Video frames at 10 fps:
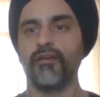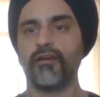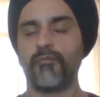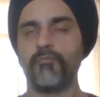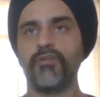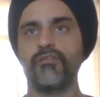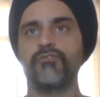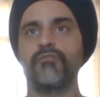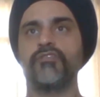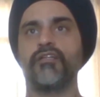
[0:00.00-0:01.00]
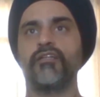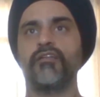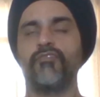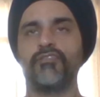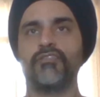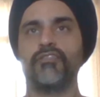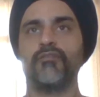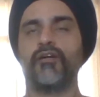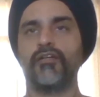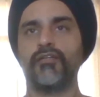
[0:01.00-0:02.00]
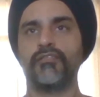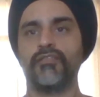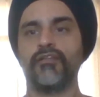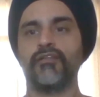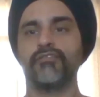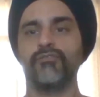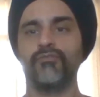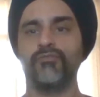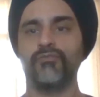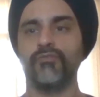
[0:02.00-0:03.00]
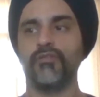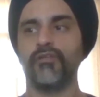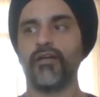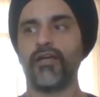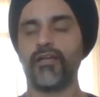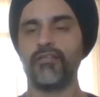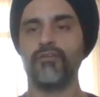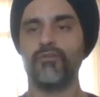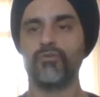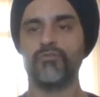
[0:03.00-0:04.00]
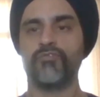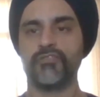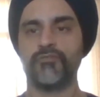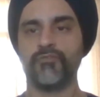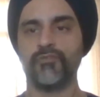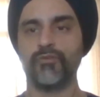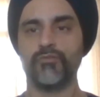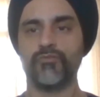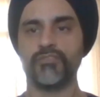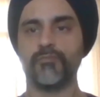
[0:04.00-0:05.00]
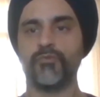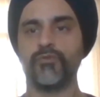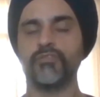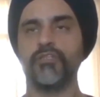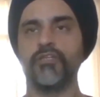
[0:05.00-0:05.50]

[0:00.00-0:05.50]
Companies which had invested in MarTech stacks, who had the growth first approach,